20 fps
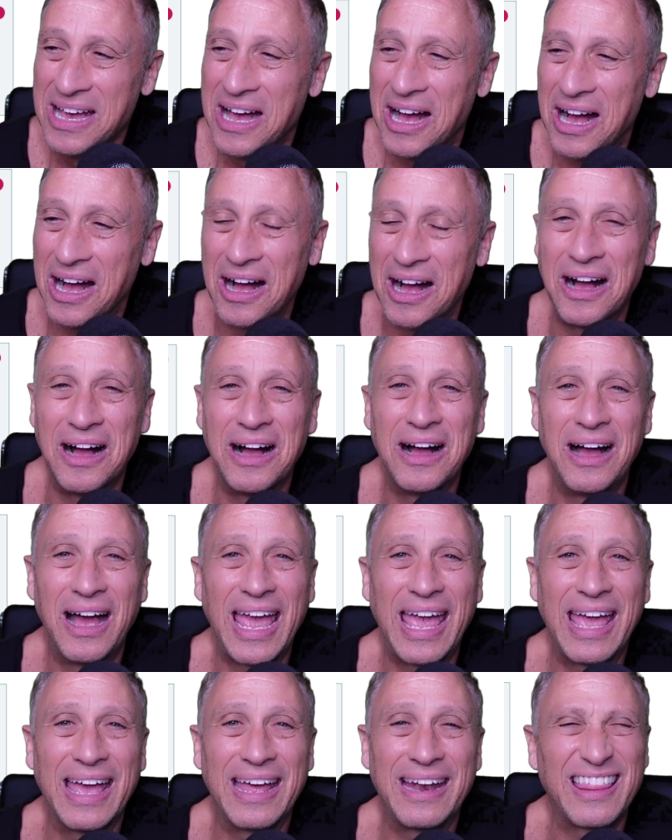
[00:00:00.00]

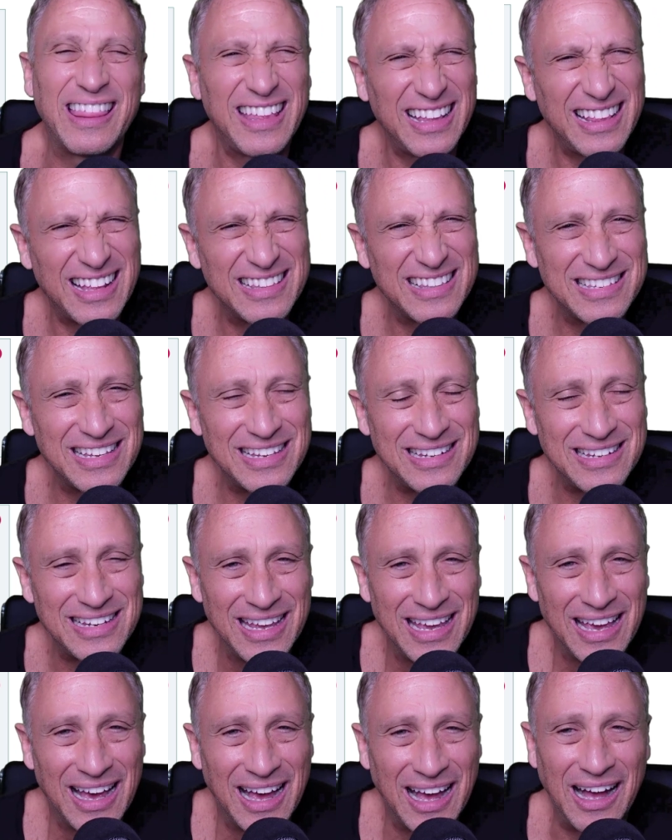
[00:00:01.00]
And I think that's it.
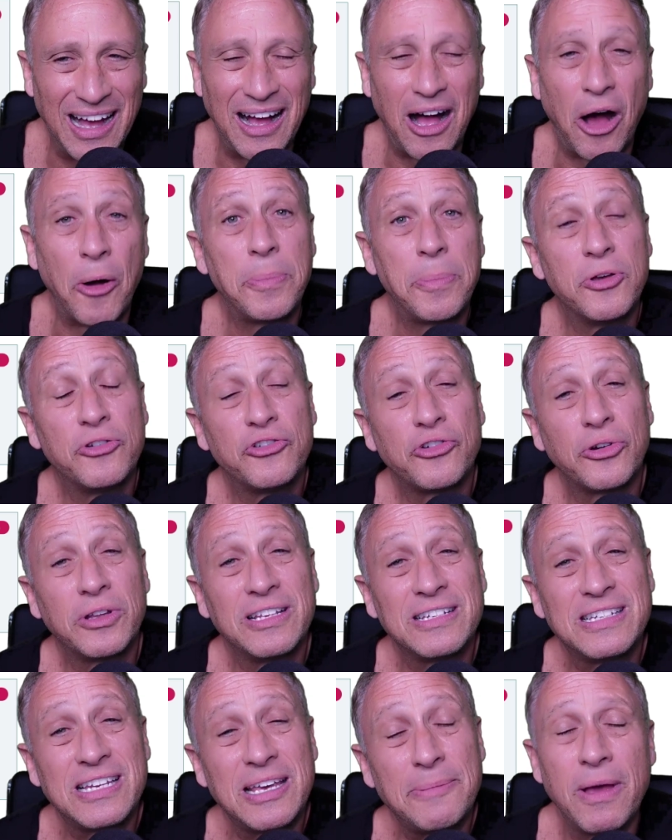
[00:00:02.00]
Hope you enjoyed the
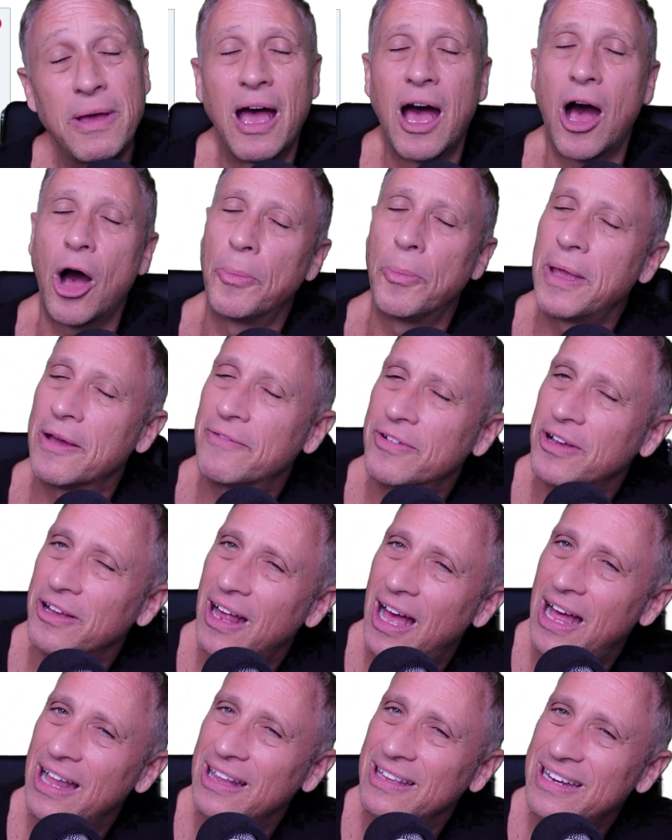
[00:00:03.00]
tip. I hope you have a good
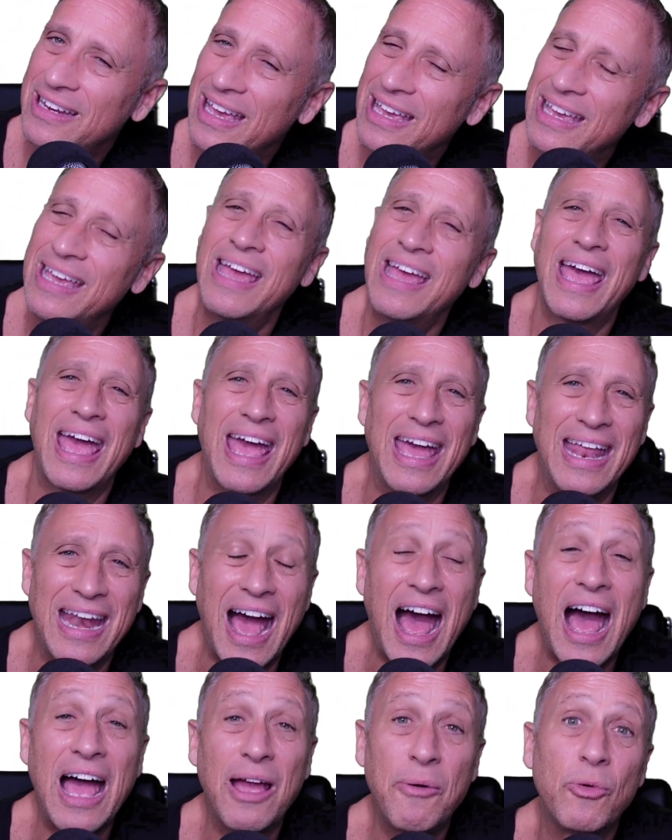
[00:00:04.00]
holiday. And
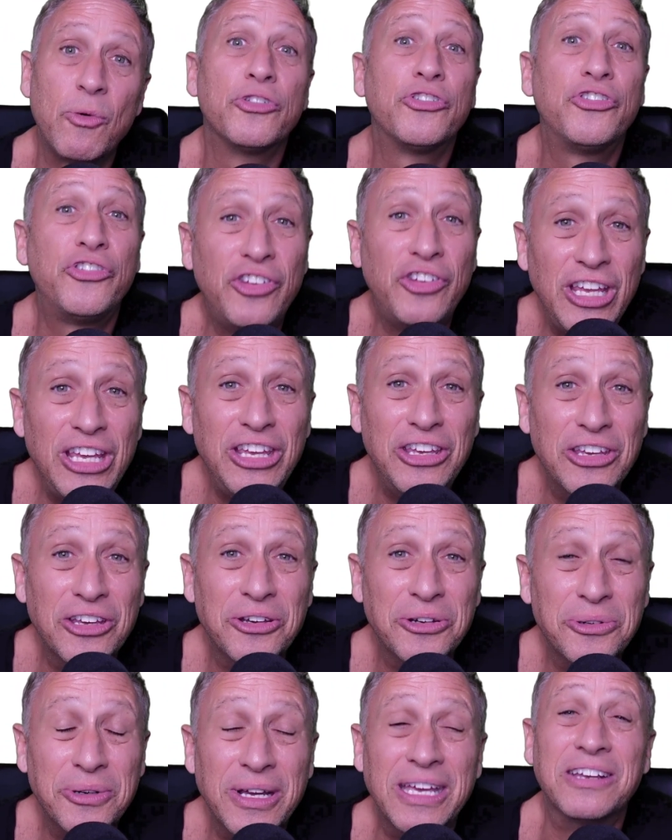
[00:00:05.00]
I will see
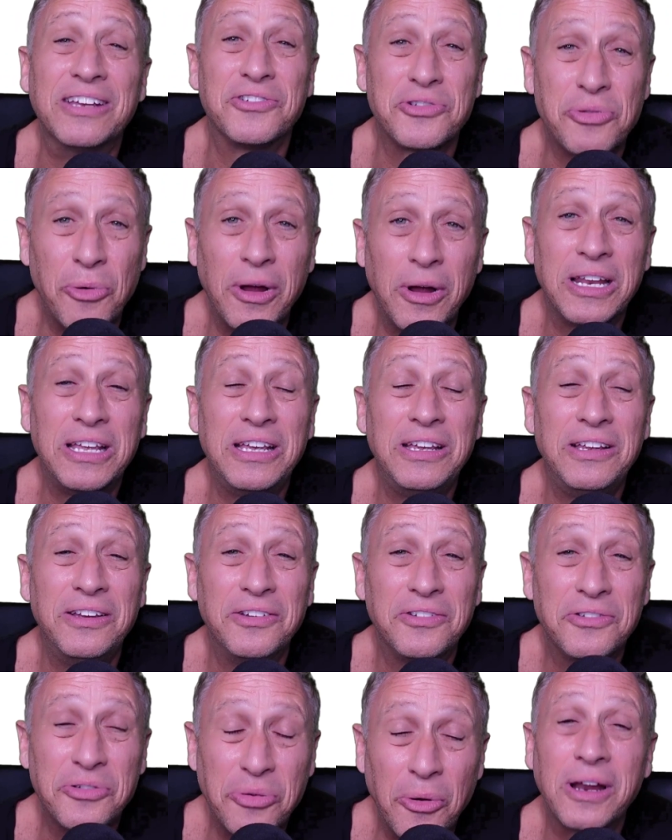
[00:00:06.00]
you in
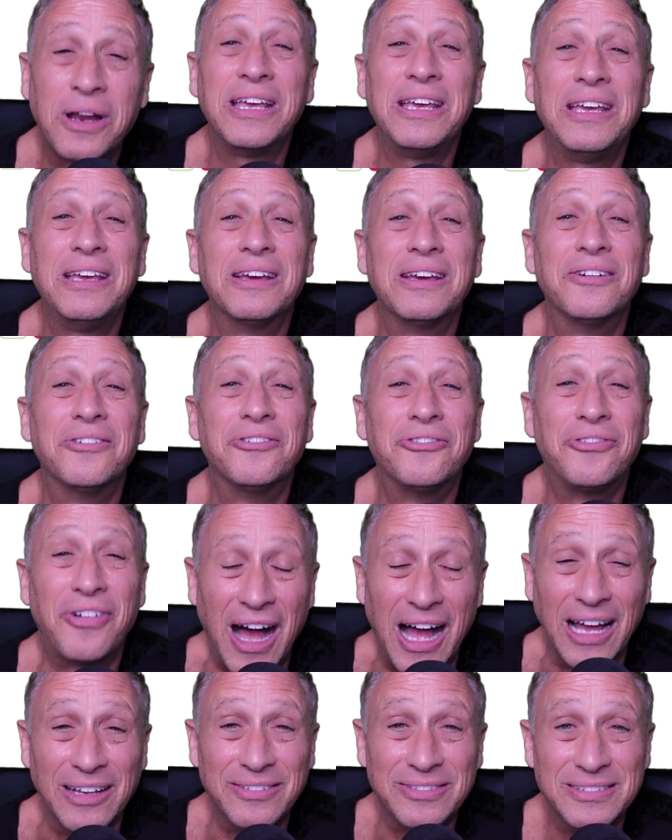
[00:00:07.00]

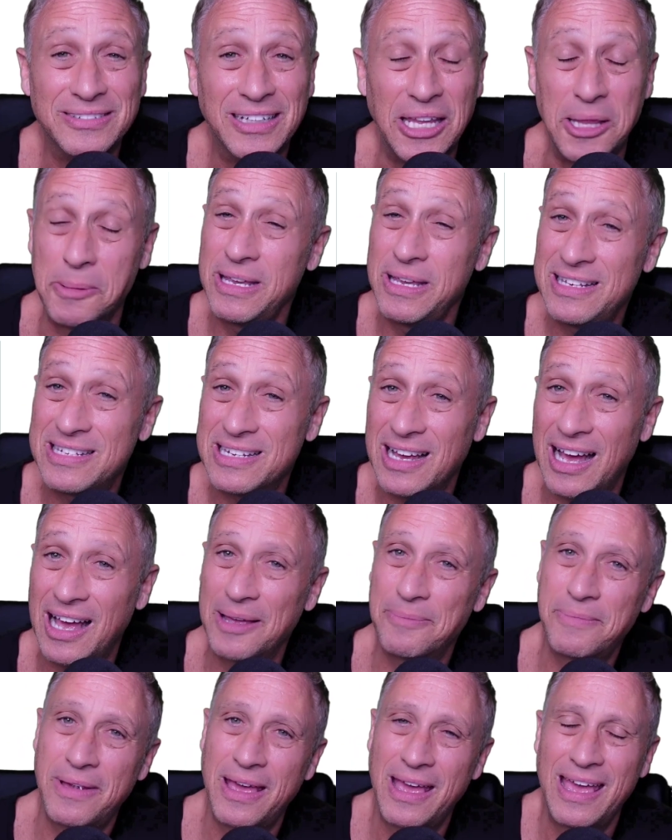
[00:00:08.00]
2025. In the
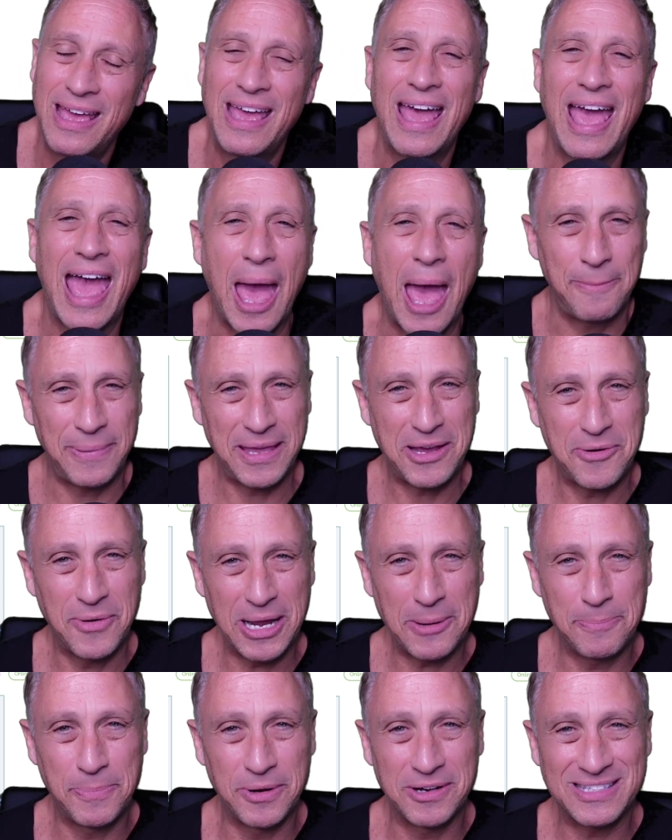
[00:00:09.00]
meantime, happy
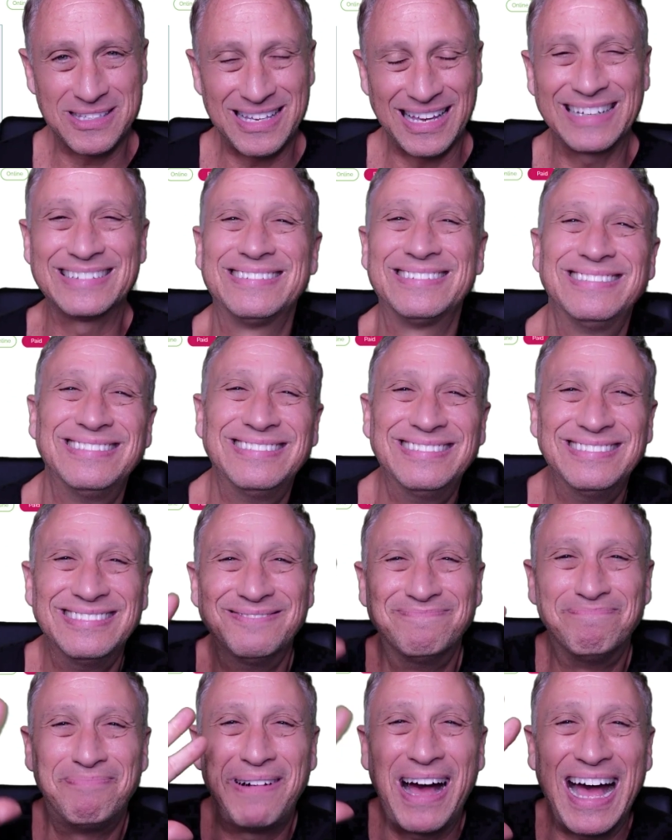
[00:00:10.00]
QuickBooksing.
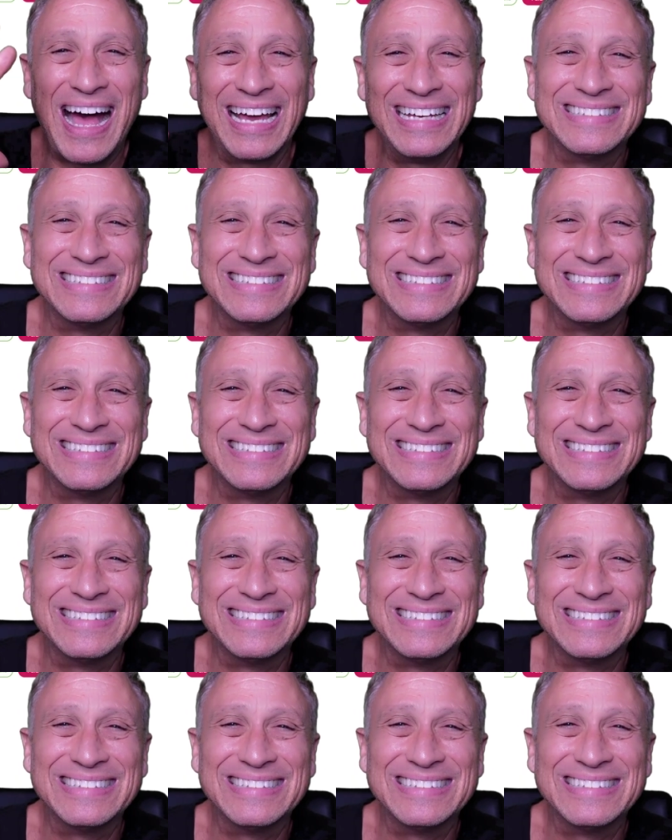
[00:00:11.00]
Bye.